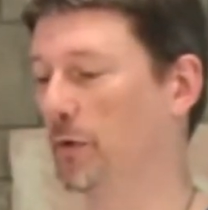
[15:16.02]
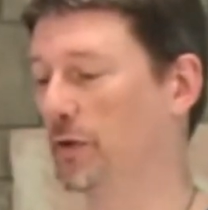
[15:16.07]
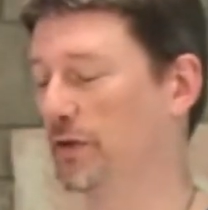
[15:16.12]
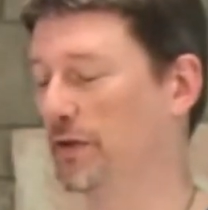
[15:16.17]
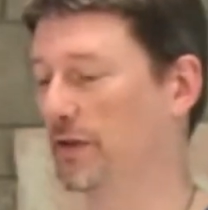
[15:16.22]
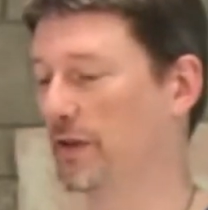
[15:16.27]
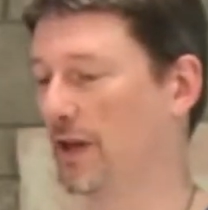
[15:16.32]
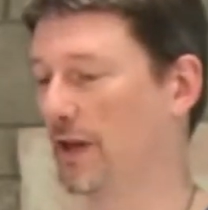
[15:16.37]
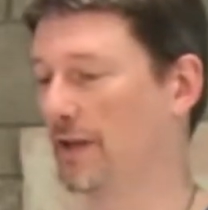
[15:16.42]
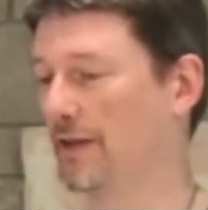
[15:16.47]
which
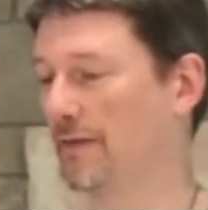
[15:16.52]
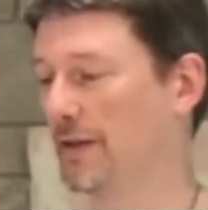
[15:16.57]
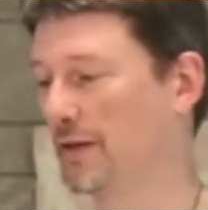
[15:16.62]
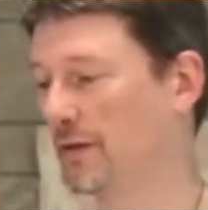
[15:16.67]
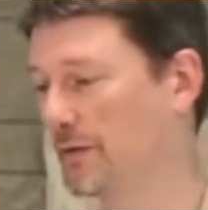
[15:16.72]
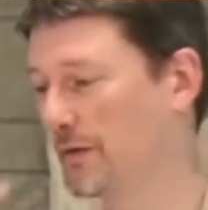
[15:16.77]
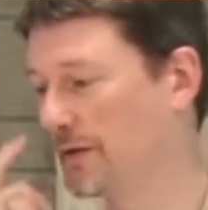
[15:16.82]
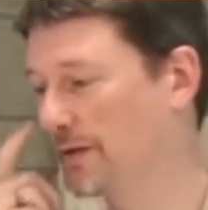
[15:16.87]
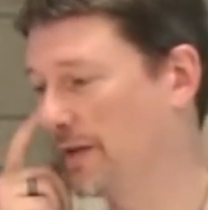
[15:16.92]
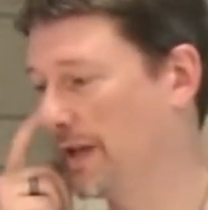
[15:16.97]
is kind of
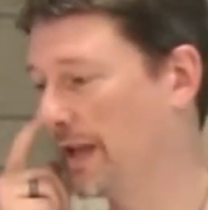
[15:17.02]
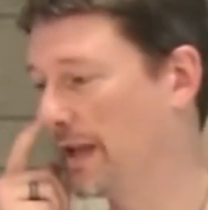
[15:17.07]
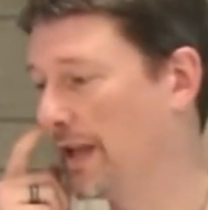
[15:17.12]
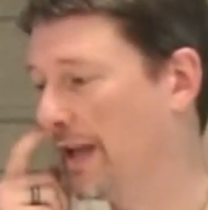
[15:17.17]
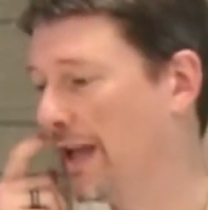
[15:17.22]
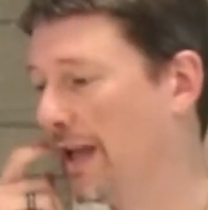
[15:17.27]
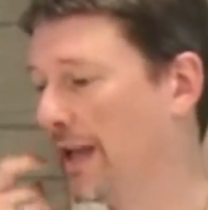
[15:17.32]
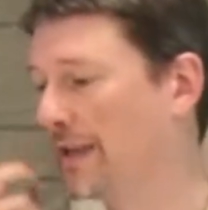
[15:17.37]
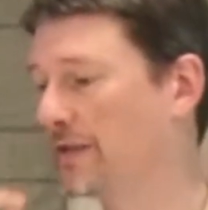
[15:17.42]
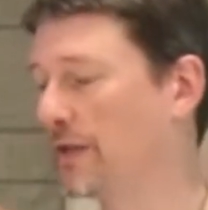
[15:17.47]
interesting,
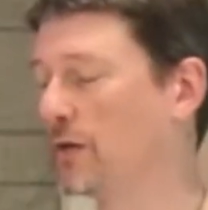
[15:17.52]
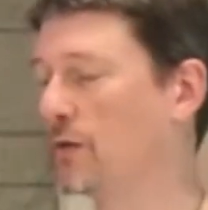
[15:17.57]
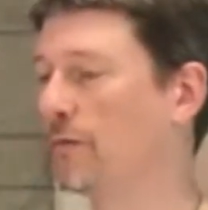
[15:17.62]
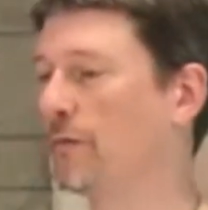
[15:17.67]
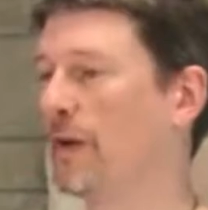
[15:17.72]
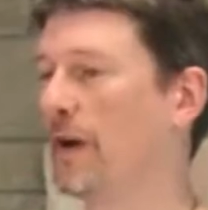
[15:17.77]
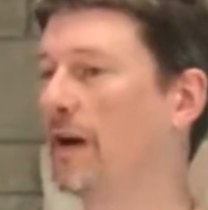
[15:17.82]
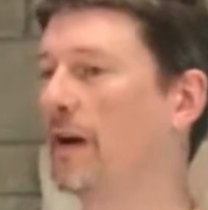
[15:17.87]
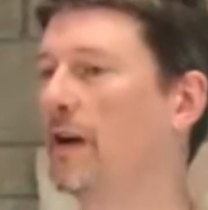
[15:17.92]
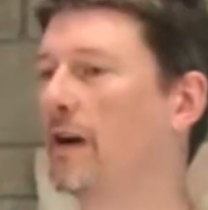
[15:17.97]
is that you
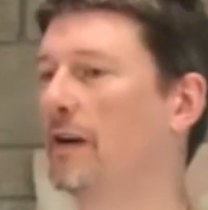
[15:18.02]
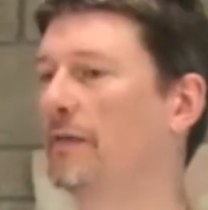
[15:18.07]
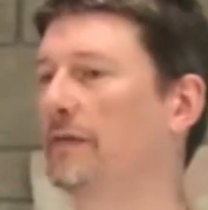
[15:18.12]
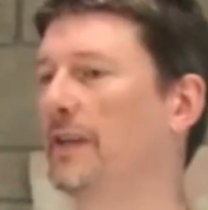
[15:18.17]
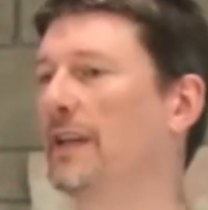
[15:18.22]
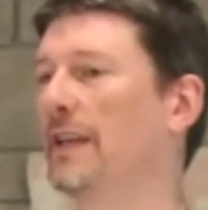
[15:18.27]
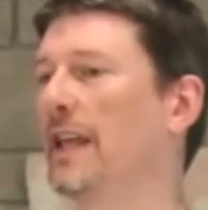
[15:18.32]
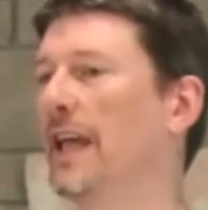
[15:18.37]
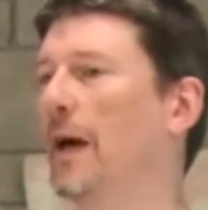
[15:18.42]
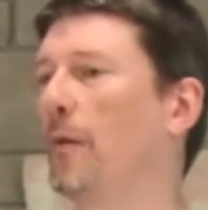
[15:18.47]
very
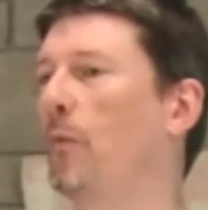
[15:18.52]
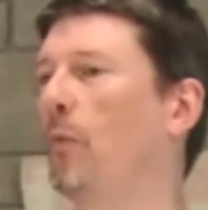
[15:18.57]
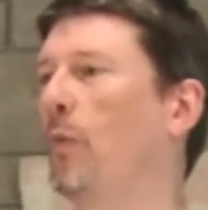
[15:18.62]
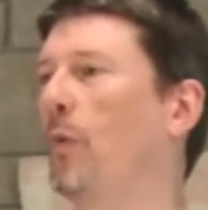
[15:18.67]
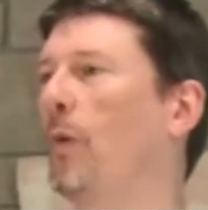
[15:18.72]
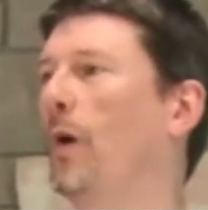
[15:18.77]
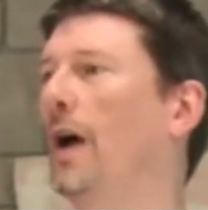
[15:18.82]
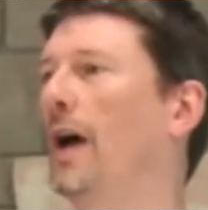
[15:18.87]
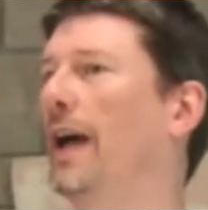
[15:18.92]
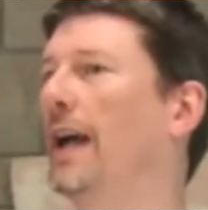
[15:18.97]
often get
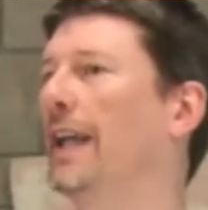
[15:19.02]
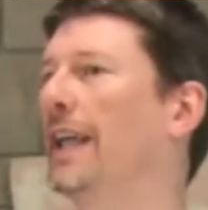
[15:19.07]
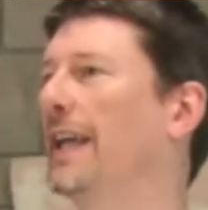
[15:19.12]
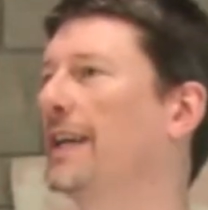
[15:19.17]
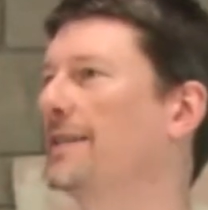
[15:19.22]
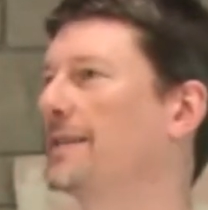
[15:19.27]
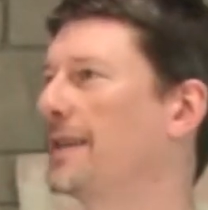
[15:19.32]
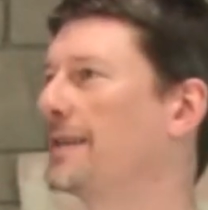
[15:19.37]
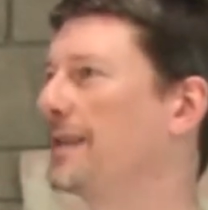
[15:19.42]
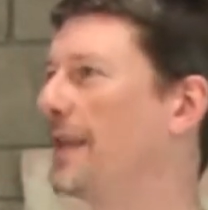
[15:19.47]

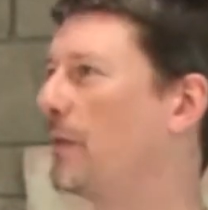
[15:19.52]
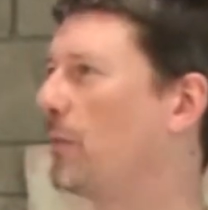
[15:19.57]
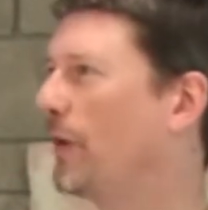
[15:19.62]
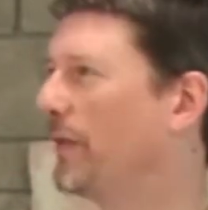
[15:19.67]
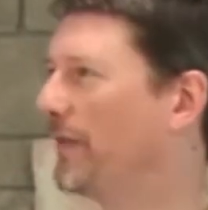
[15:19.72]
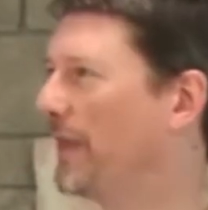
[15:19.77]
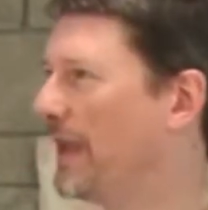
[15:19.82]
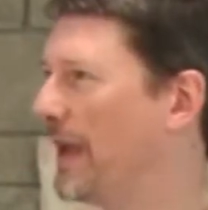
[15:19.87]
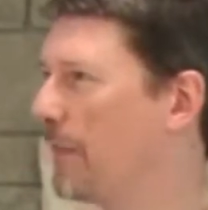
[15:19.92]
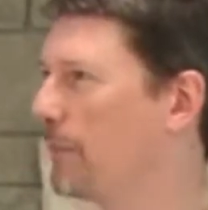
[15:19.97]
again, as I say,
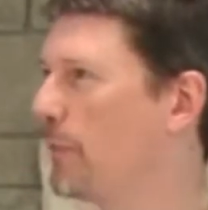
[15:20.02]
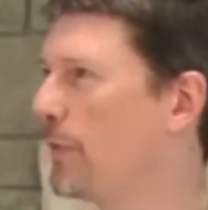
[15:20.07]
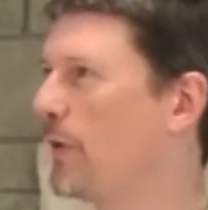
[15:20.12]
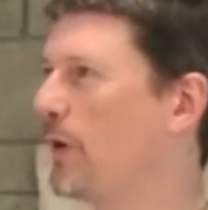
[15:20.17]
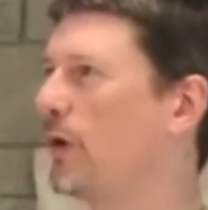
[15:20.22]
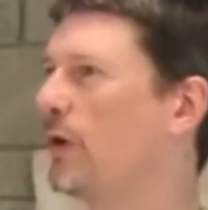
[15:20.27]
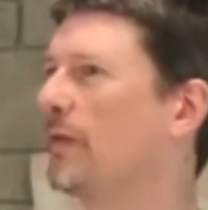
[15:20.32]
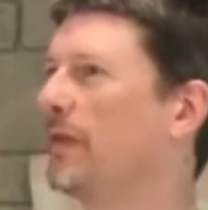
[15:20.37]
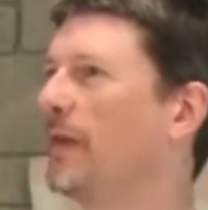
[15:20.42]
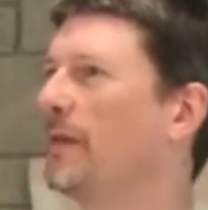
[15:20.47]
what the
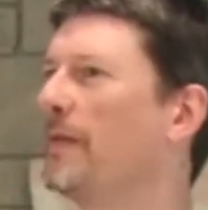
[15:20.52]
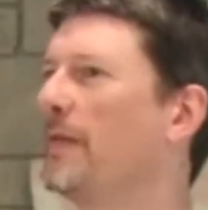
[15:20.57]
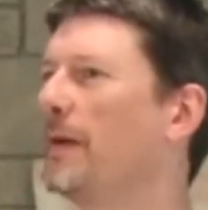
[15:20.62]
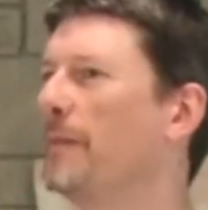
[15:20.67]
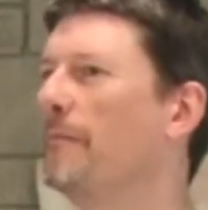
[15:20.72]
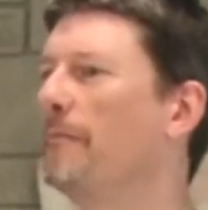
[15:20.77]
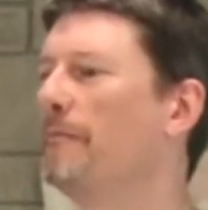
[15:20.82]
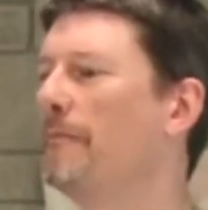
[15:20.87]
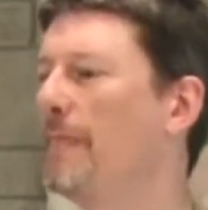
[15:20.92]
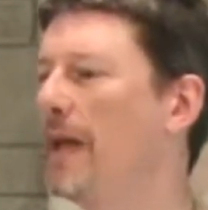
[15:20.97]
emperor,
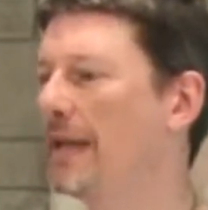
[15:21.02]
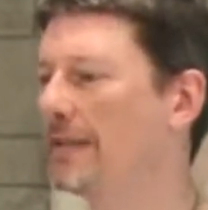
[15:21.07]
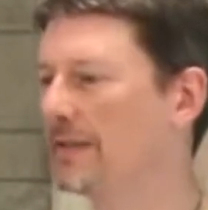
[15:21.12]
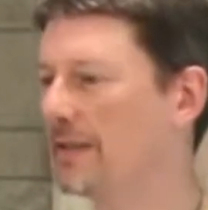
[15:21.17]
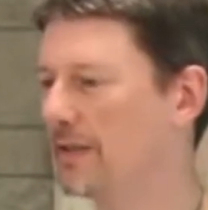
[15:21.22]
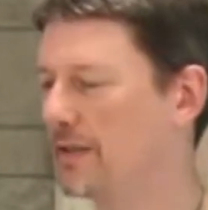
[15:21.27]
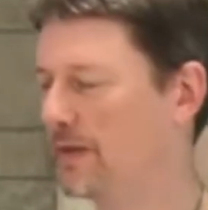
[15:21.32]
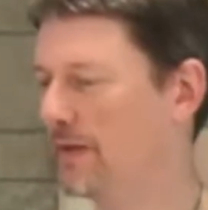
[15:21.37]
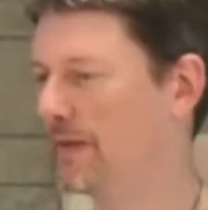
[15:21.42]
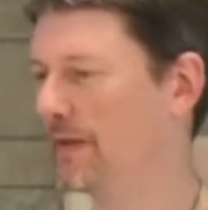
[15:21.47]
the
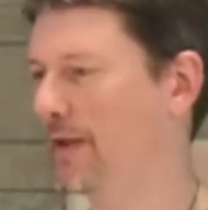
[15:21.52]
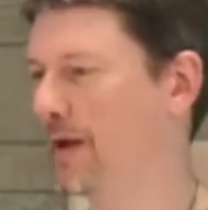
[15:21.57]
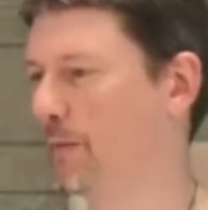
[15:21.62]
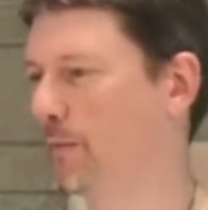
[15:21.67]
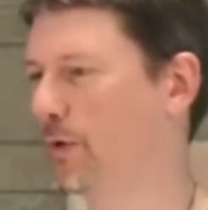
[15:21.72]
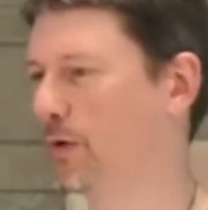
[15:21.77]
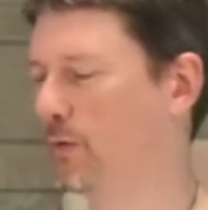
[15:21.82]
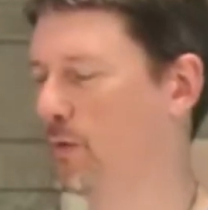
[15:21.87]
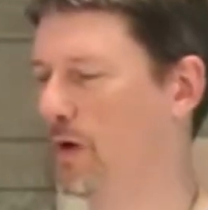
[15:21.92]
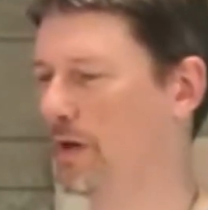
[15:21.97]
message that the
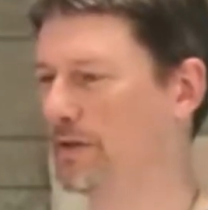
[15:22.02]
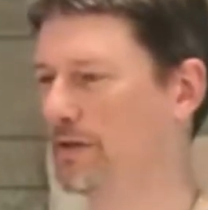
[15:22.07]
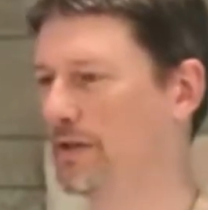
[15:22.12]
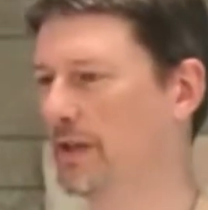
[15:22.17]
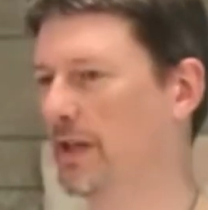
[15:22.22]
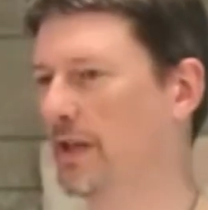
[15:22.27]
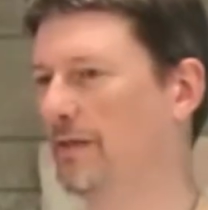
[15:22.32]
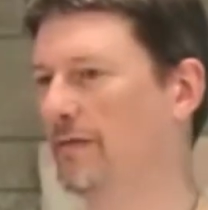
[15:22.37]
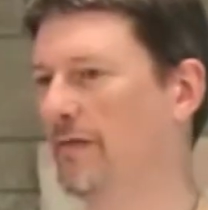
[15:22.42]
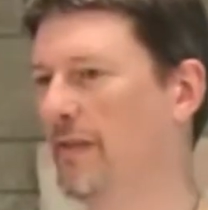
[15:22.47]
emperor wants
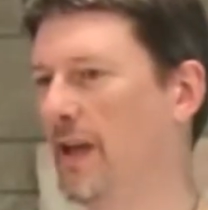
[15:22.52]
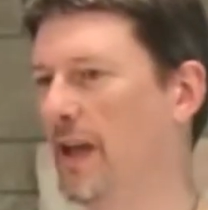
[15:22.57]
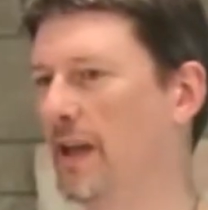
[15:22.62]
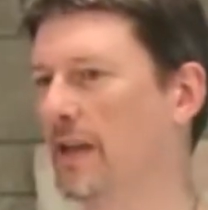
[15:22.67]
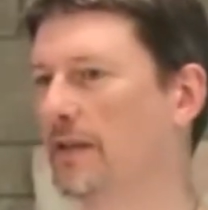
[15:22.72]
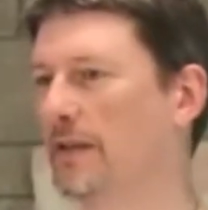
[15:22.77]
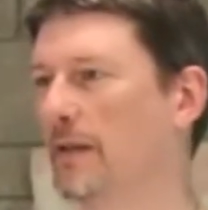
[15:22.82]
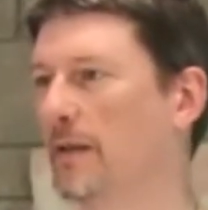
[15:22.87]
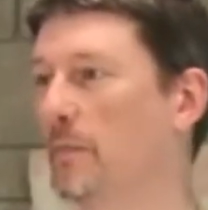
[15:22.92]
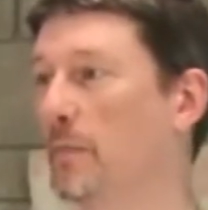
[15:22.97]
to
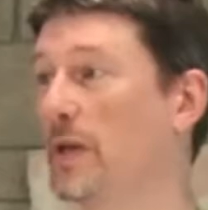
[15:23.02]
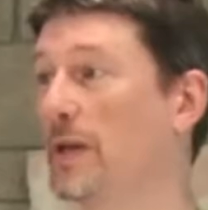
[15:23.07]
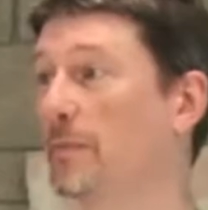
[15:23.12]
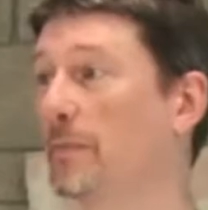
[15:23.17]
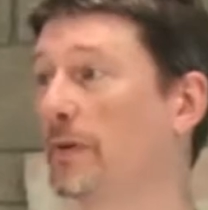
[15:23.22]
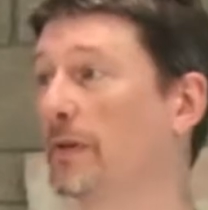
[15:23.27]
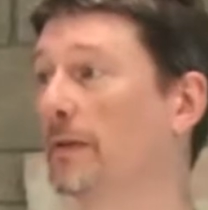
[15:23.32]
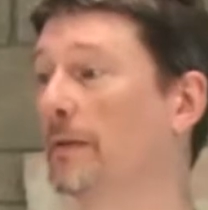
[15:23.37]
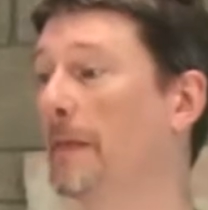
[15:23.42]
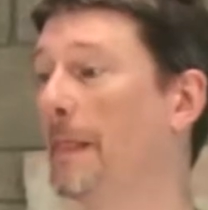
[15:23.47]
convey to the
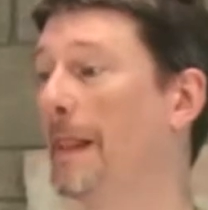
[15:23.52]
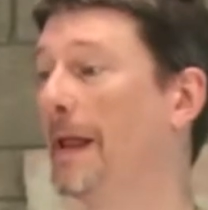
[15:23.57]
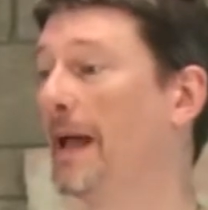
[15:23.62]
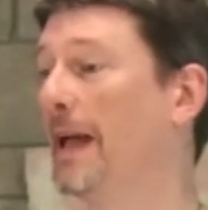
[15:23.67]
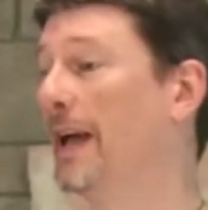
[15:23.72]
people.